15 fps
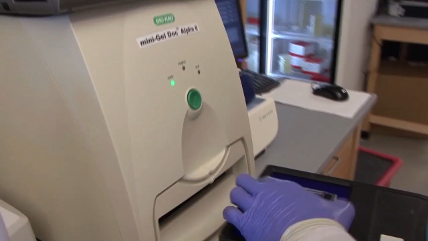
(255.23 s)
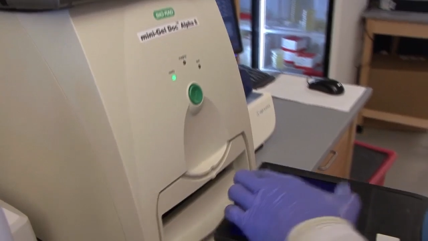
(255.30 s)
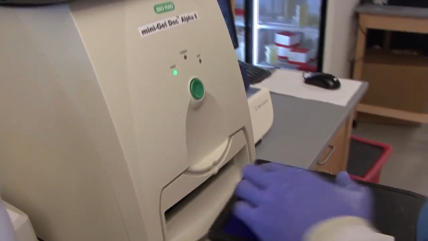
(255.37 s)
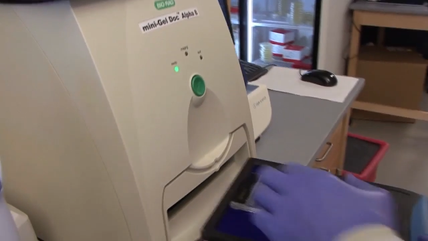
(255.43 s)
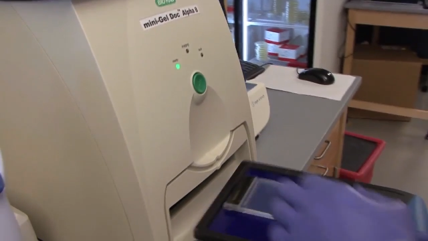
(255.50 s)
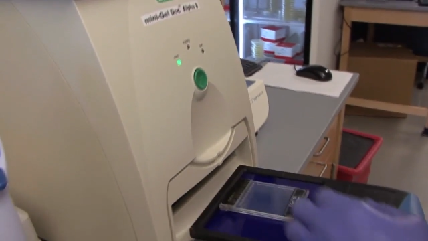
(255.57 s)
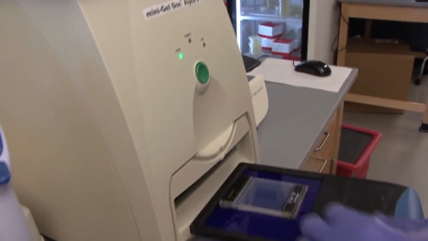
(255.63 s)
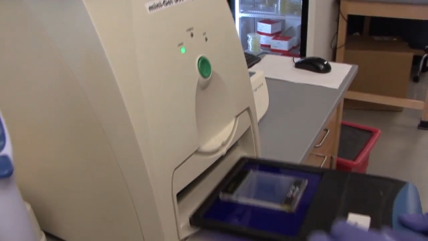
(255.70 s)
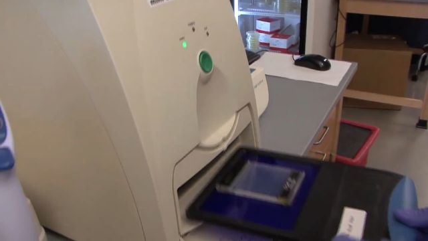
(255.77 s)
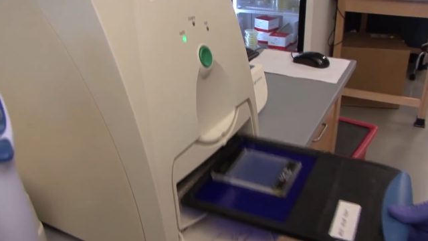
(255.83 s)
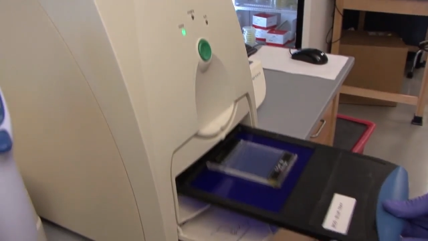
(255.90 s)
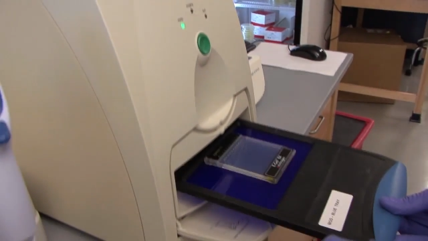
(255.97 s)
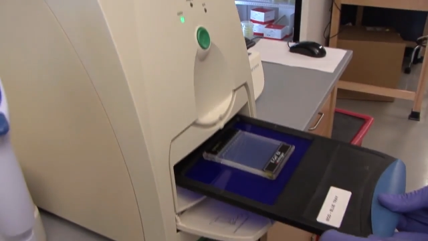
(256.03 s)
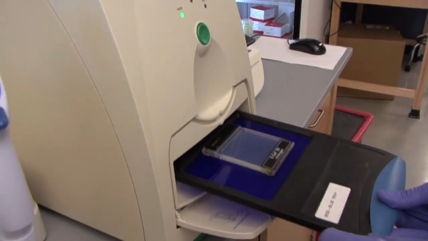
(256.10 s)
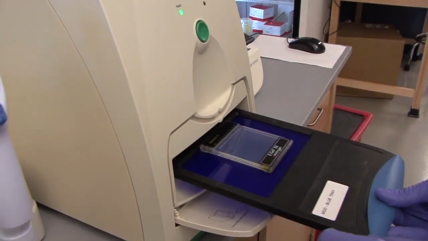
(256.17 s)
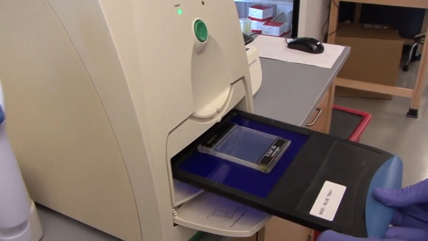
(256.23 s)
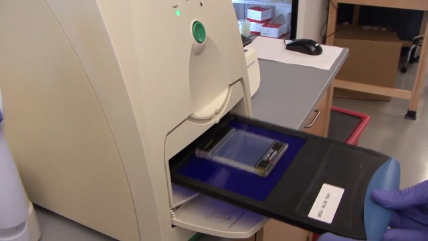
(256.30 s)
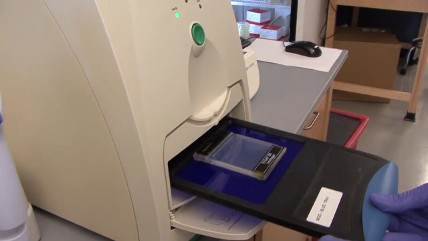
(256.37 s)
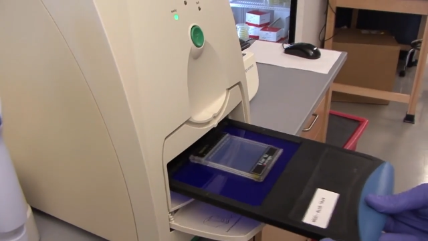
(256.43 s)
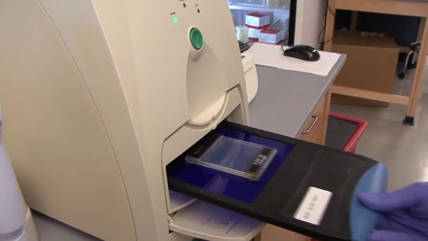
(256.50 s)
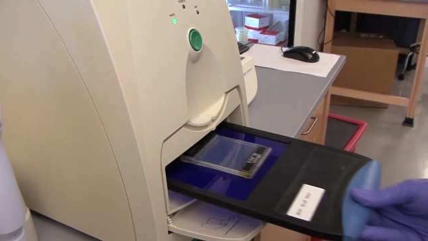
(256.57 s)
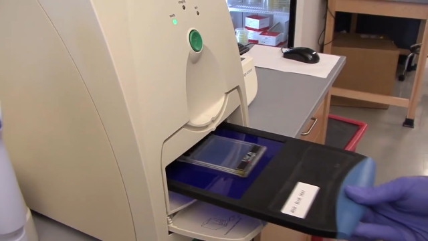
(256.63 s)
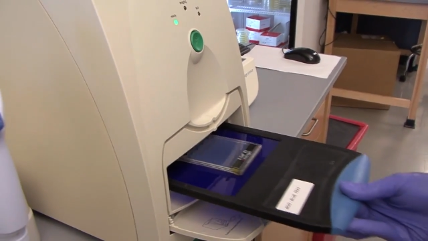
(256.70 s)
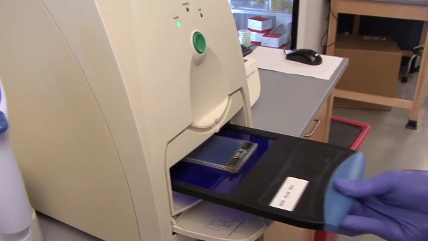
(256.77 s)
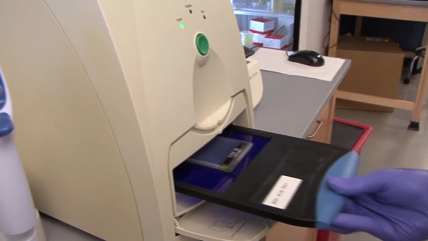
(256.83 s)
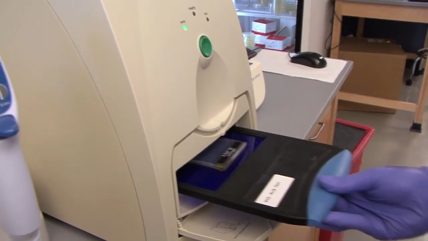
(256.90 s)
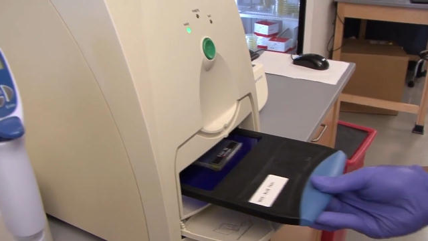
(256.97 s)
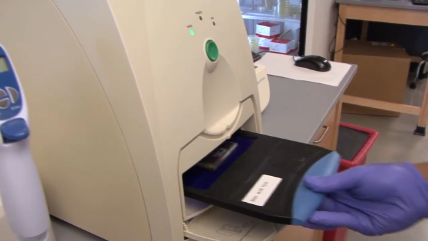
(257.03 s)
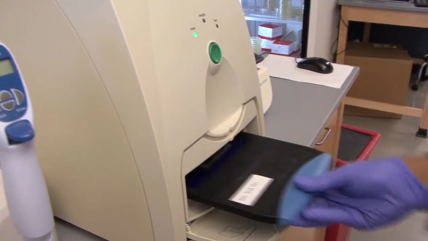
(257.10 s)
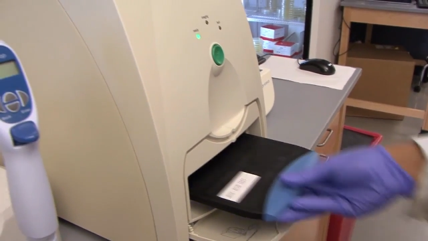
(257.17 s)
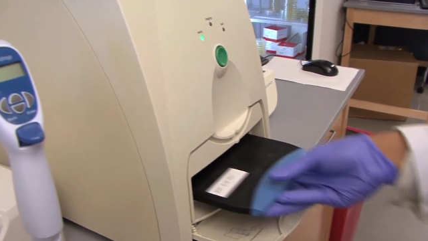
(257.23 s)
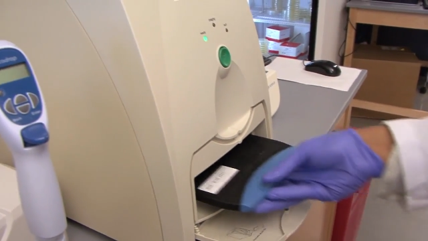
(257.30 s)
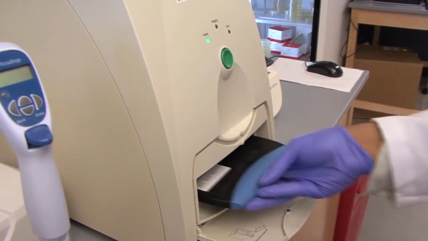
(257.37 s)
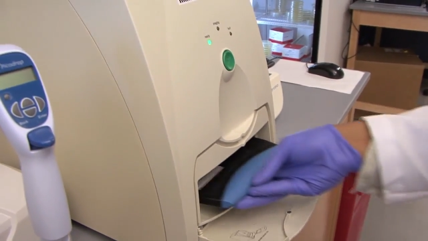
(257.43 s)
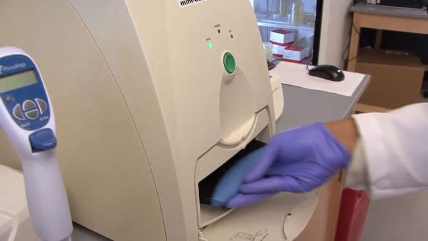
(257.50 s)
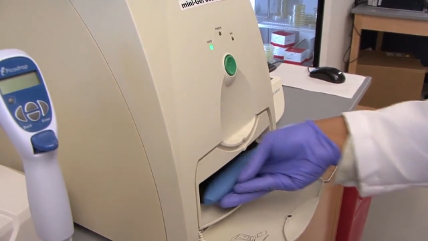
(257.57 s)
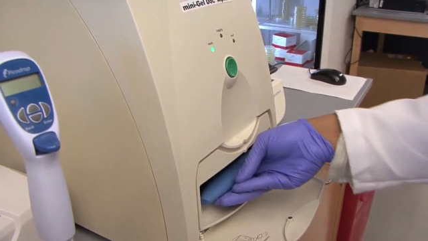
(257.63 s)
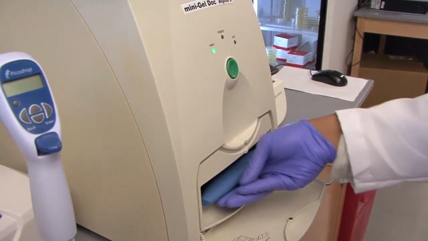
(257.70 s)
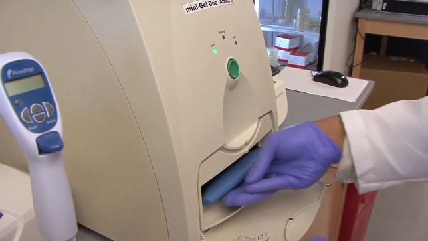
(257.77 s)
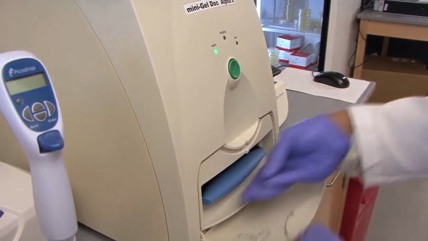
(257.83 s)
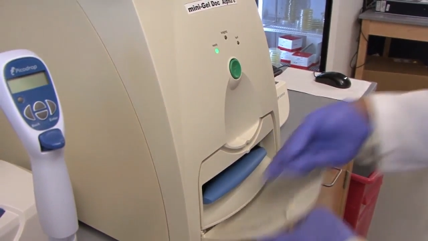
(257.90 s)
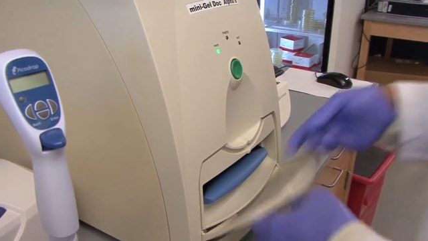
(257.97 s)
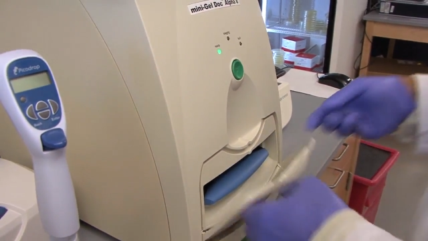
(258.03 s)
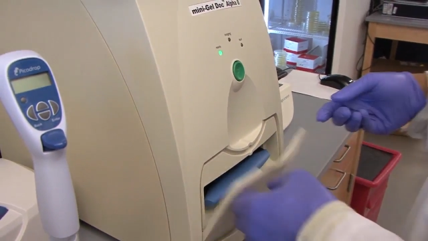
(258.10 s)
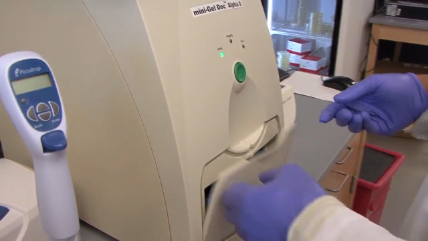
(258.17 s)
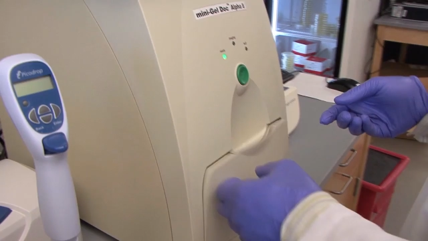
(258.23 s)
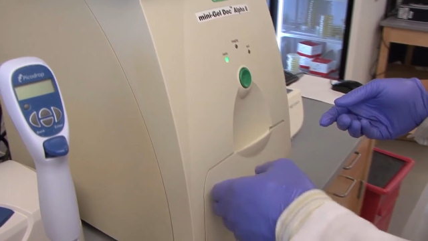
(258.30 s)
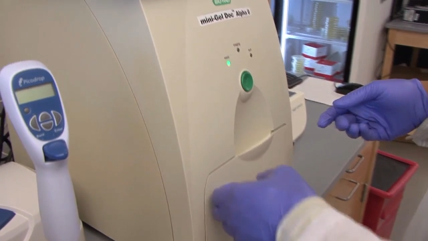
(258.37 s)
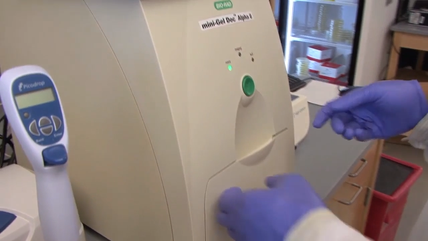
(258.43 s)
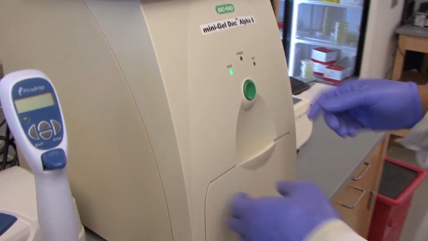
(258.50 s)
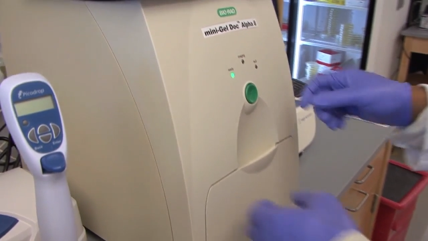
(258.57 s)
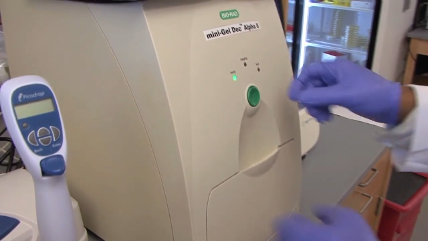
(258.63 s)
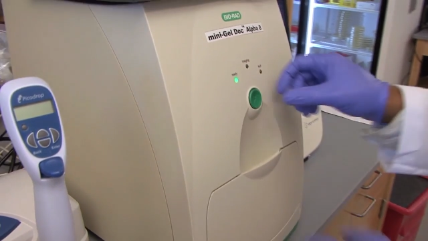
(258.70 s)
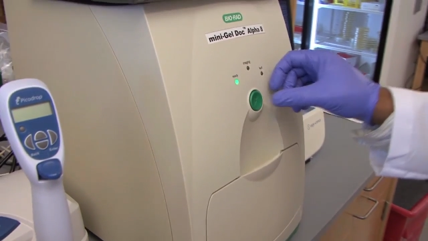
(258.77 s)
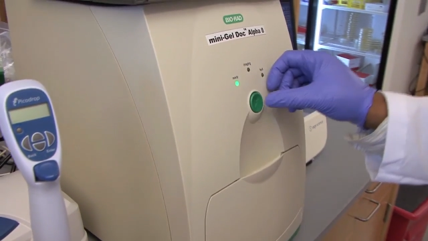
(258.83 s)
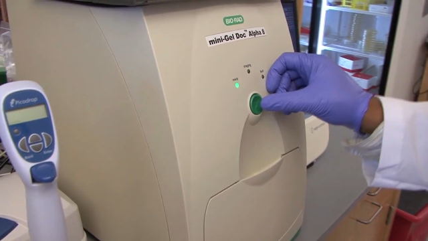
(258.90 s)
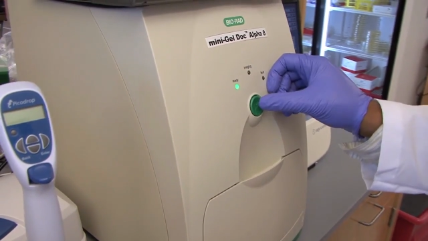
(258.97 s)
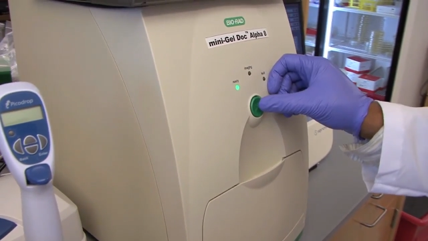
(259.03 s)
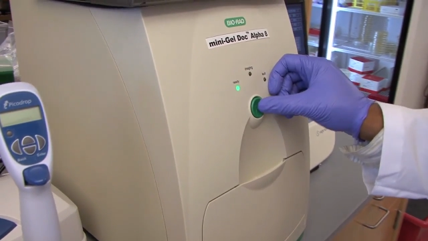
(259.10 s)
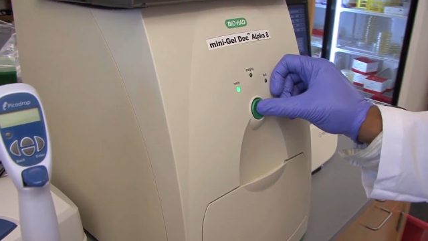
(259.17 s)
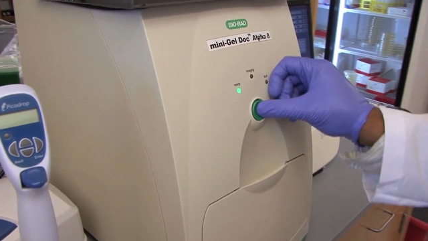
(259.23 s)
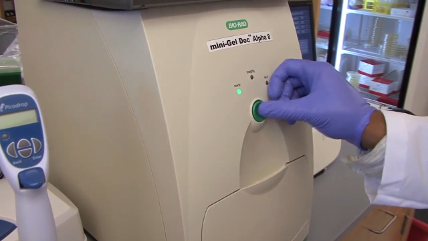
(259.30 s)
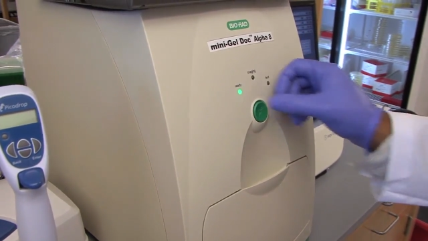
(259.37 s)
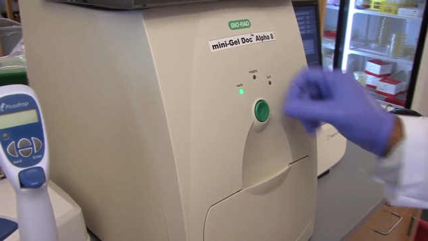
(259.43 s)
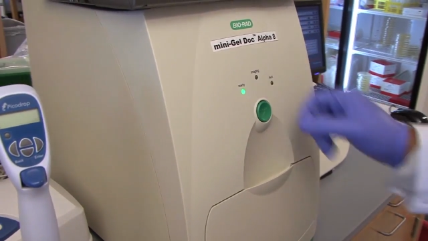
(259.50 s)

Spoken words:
No face is visible, so there are no lips to read.